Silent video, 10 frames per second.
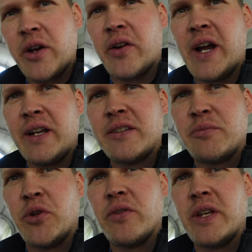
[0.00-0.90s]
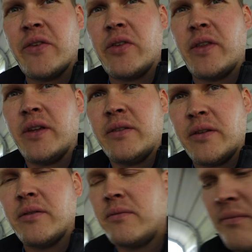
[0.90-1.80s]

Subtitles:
I grind it smooth and everything, so.